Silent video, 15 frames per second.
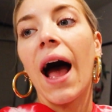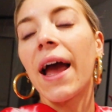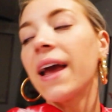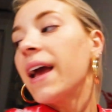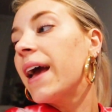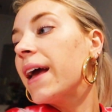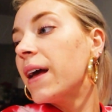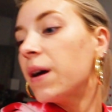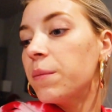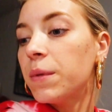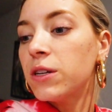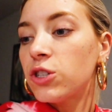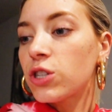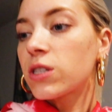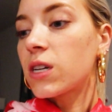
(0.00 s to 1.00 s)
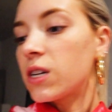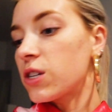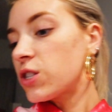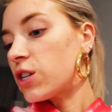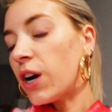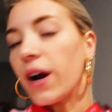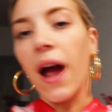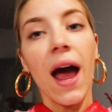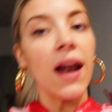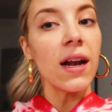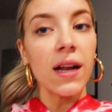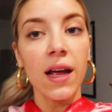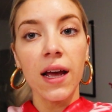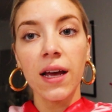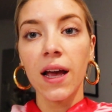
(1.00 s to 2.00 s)
I am just gonna start
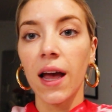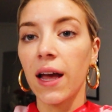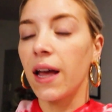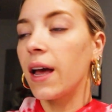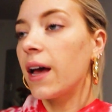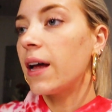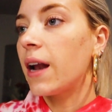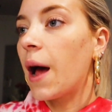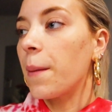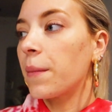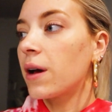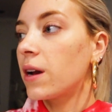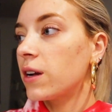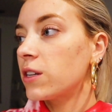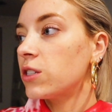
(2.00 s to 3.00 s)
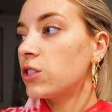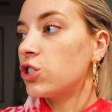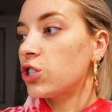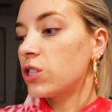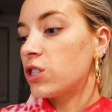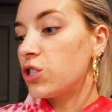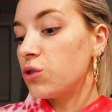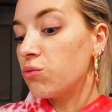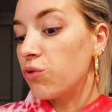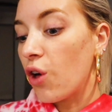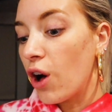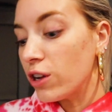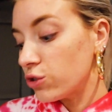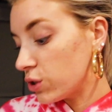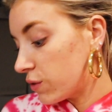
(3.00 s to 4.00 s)
editing and I'm gonna just do
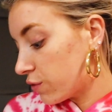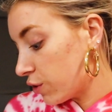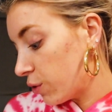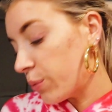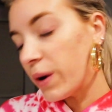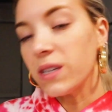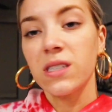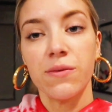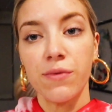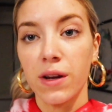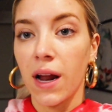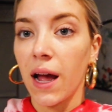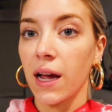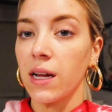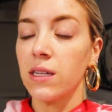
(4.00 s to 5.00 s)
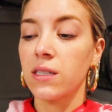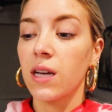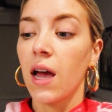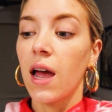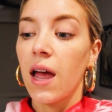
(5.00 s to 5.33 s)
laundry for the rest of the night